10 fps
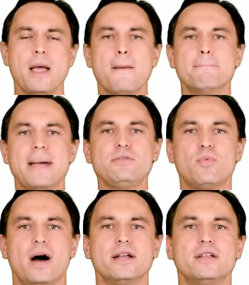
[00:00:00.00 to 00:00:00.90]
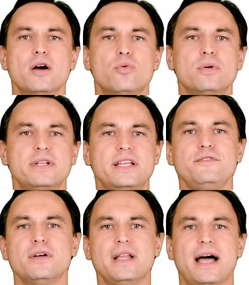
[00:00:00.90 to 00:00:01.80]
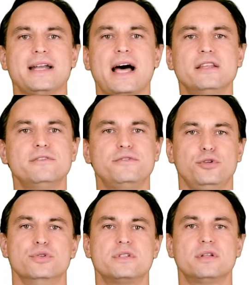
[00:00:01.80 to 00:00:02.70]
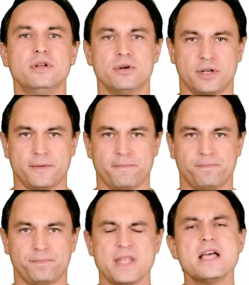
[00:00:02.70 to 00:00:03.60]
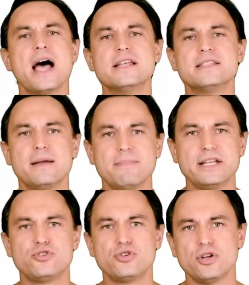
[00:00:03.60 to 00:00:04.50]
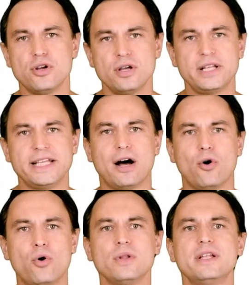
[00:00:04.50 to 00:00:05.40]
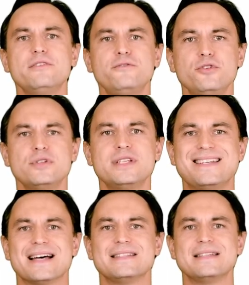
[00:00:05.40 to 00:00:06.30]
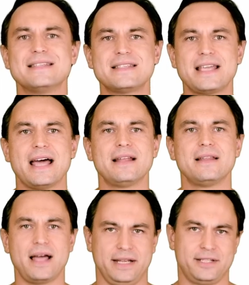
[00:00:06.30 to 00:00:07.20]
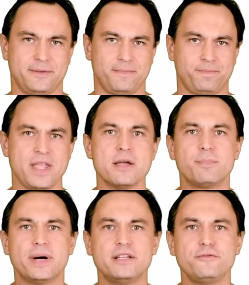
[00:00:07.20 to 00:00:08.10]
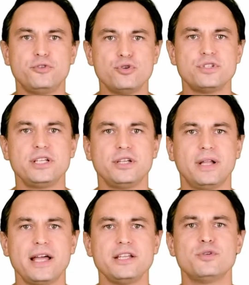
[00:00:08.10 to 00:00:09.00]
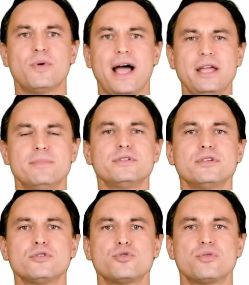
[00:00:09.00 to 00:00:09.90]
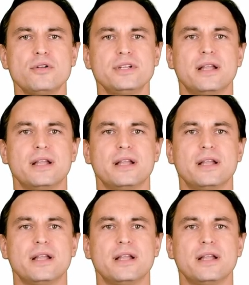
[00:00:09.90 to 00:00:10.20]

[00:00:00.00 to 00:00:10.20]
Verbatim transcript: Matte white will give your light a diffused look. As I mentioned earlier, all a diffuser does is scatter light. By diffusing your light, you are able to control your